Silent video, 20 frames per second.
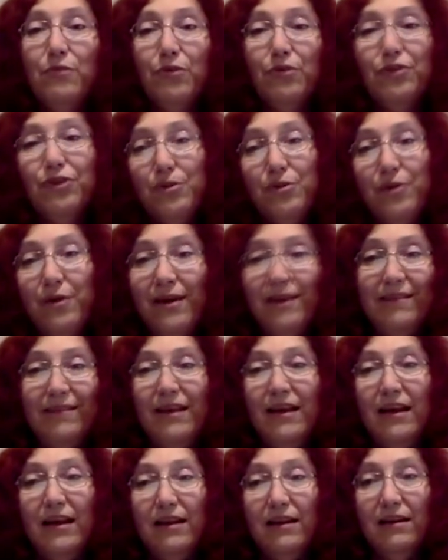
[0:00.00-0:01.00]
world U S
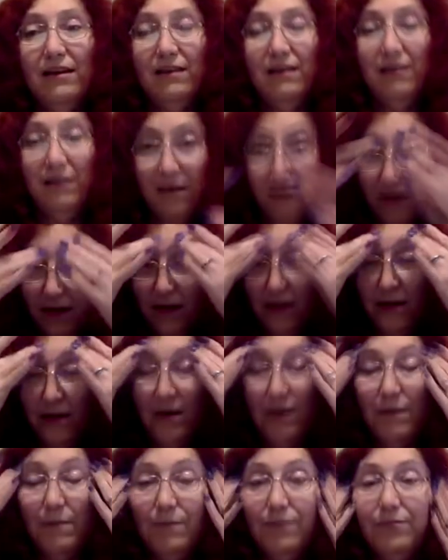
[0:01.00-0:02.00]
A.
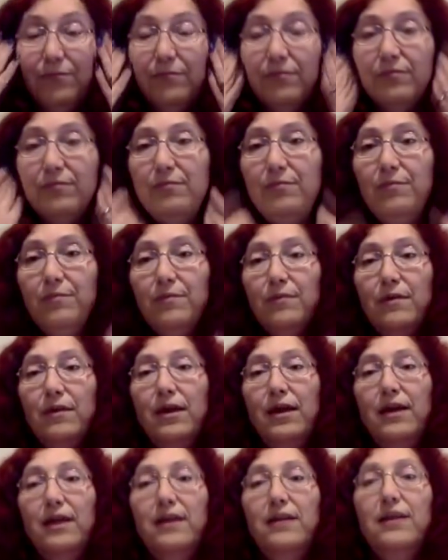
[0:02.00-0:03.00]
Um,
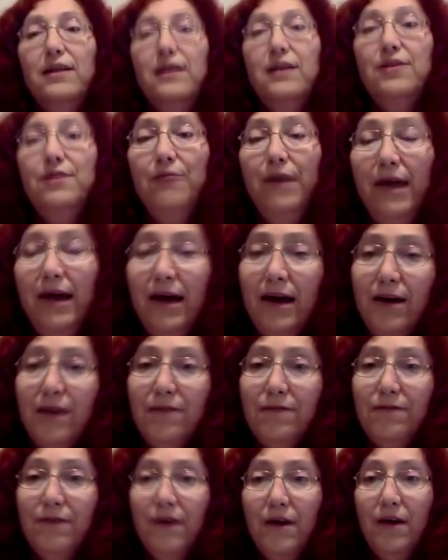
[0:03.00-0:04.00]
and then you
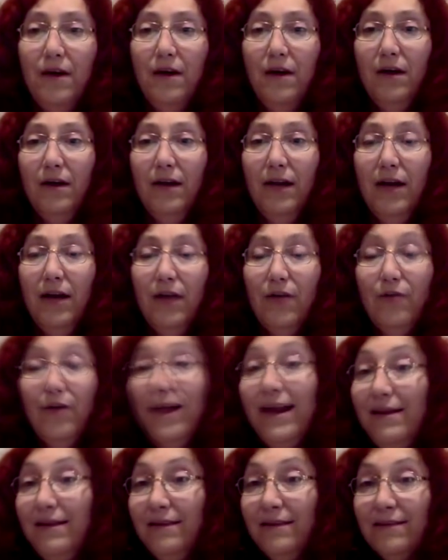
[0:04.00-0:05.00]
have, now
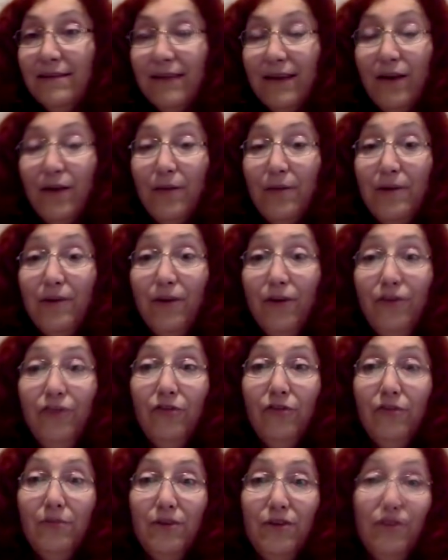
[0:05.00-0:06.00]
granted, Skara Brae's
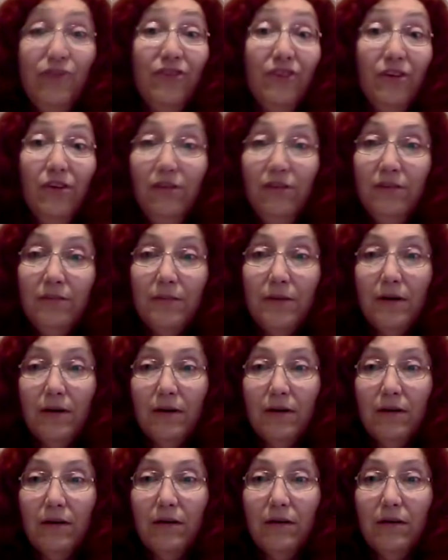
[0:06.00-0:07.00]
also been used in Ultima.
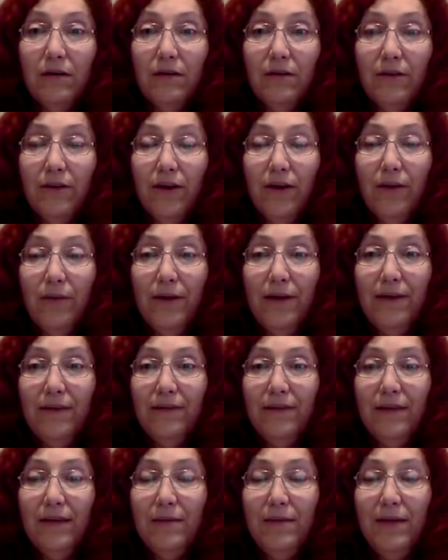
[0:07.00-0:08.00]
Skara Brae
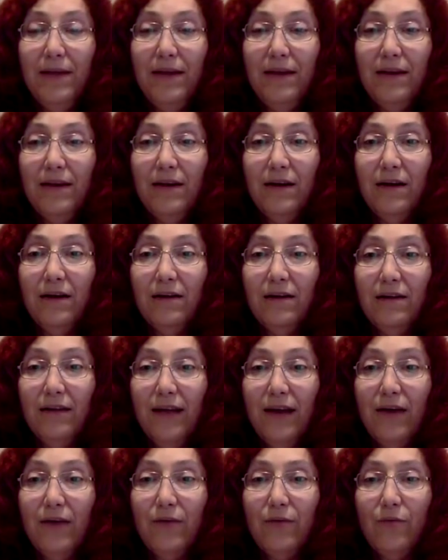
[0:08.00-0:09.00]
is the main uh,
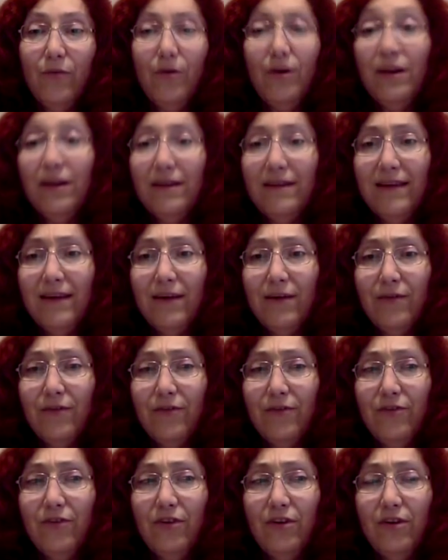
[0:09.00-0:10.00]
town, one of the
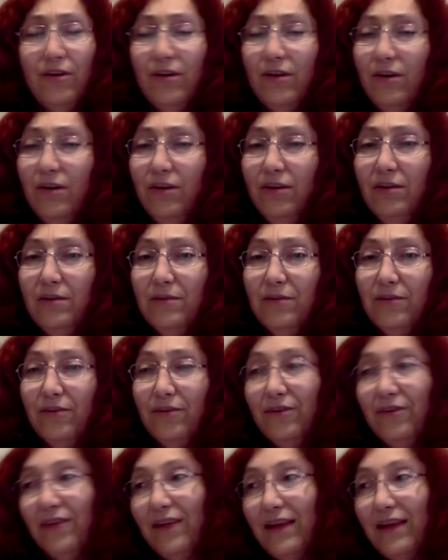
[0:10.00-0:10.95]
towns in uh, Ultima. So it's